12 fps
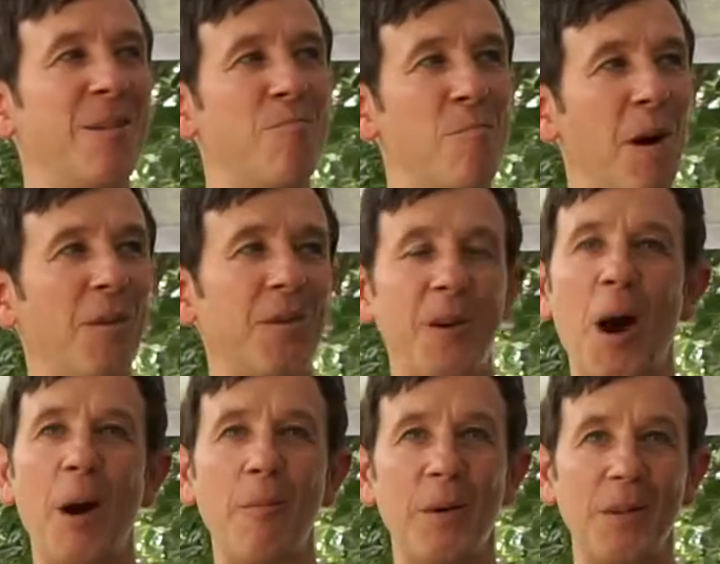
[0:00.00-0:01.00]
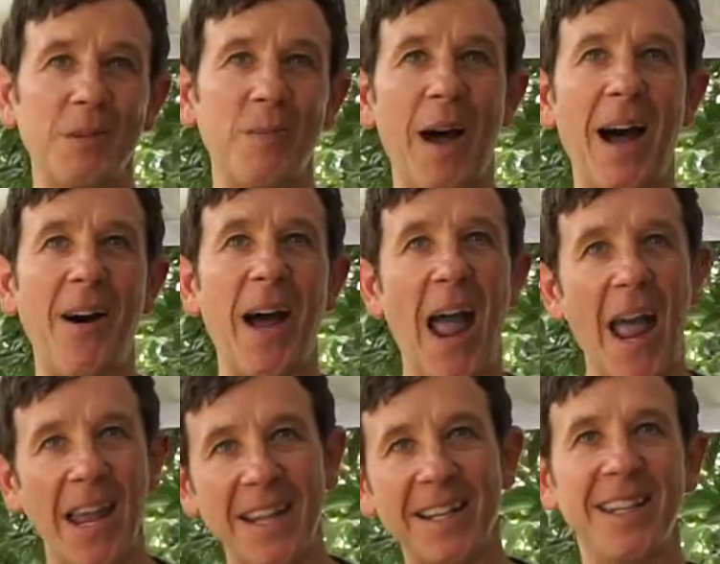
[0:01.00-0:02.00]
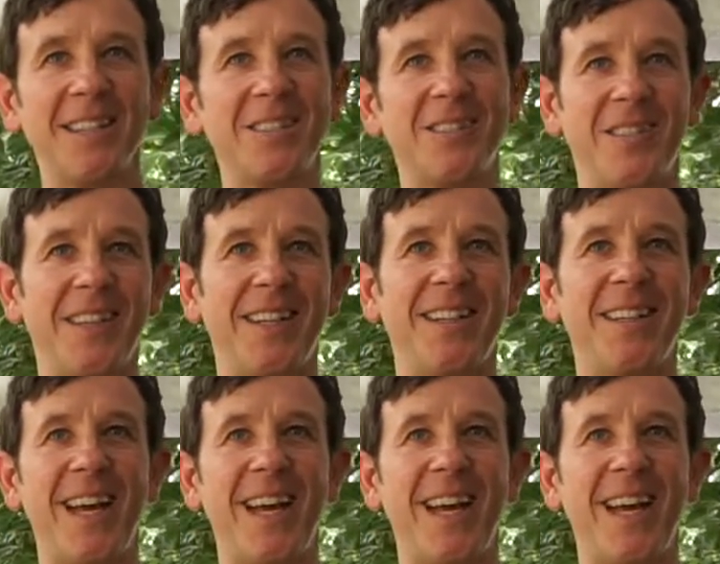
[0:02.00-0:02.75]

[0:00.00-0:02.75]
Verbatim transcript: mother compost pile in history,